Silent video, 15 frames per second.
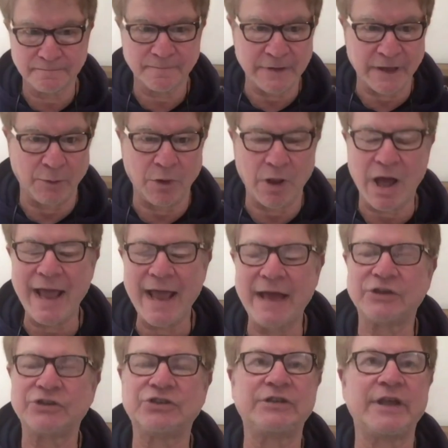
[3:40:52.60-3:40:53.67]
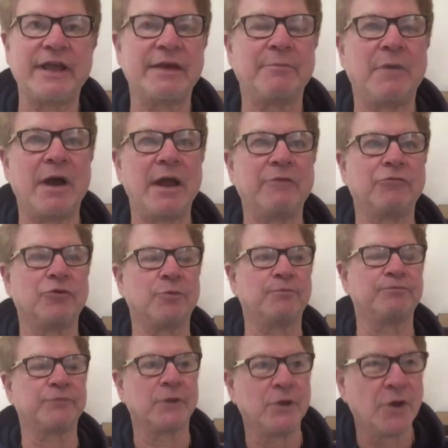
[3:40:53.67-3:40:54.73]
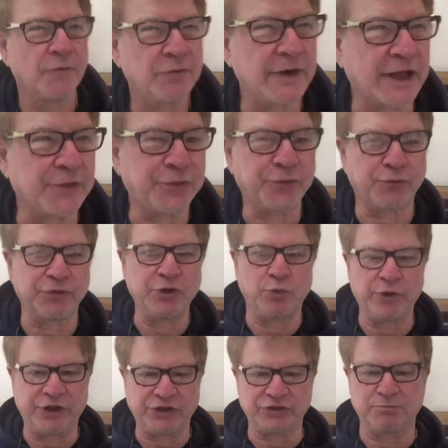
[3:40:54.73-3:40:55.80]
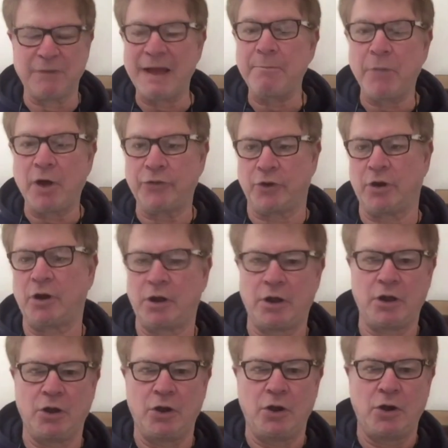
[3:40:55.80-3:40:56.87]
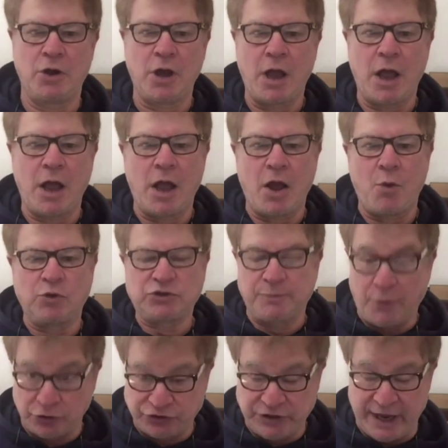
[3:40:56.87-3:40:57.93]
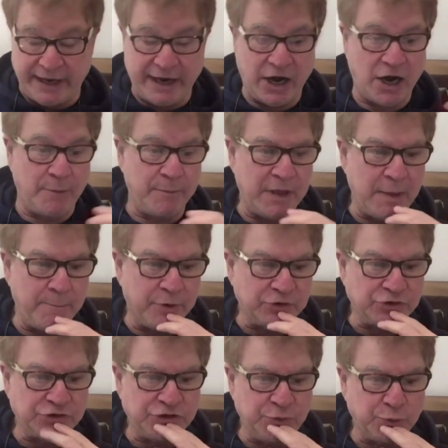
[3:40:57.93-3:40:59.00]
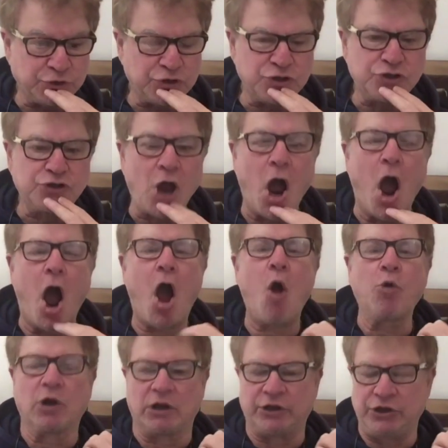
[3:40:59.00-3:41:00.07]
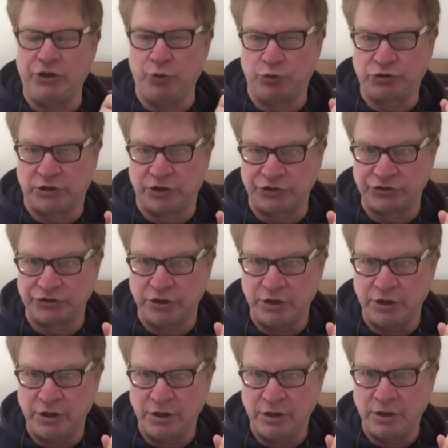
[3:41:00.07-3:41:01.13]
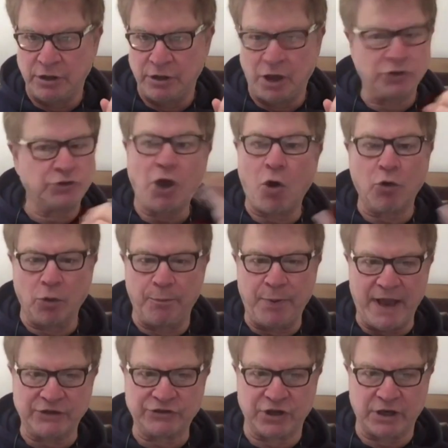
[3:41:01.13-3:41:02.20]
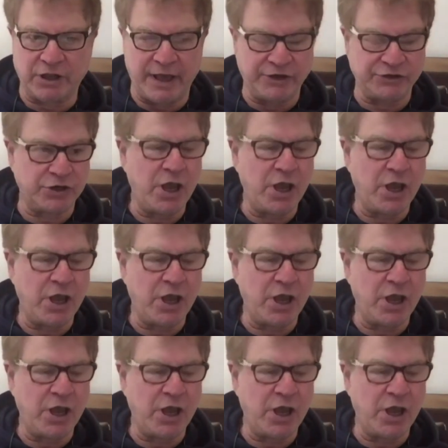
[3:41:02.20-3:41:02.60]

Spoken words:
Yeah, well, I had to stay in my room for like 3 weeks. My mother was supposed to take care of me, but she was totally useless. A total basket case.